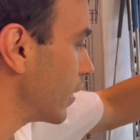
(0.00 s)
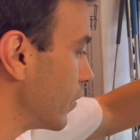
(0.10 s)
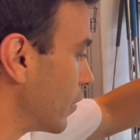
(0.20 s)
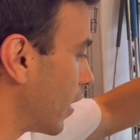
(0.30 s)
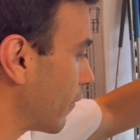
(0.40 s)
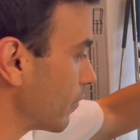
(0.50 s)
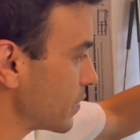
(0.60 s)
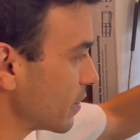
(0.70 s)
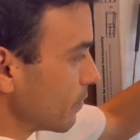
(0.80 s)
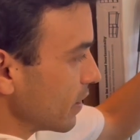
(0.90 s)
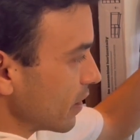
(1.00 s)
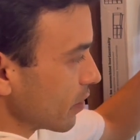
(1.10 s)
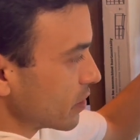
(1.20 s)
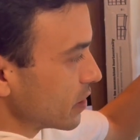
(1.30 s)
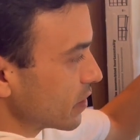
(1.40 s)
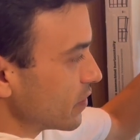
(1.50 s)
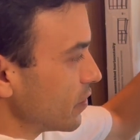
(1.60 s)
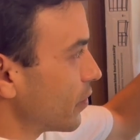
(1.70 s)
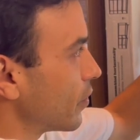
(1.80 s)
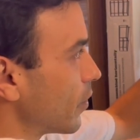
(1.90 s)
you got from somebody else just because you
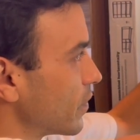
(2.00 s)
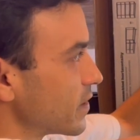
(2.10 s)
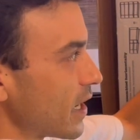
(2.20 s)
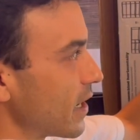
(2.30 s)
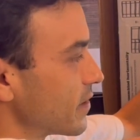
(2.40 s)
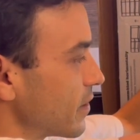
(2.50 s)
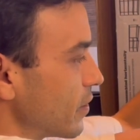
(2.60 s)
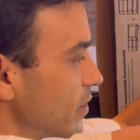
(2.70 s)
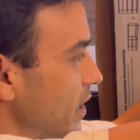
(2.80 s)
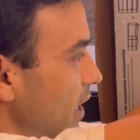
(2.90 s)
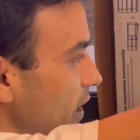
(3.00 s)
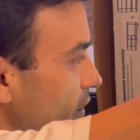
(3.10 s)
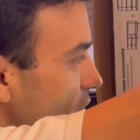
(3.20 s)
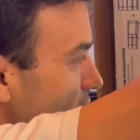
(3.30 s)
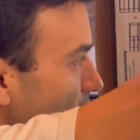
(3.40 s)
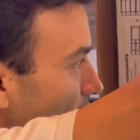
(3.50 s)
don't know the status of their tank. Their tank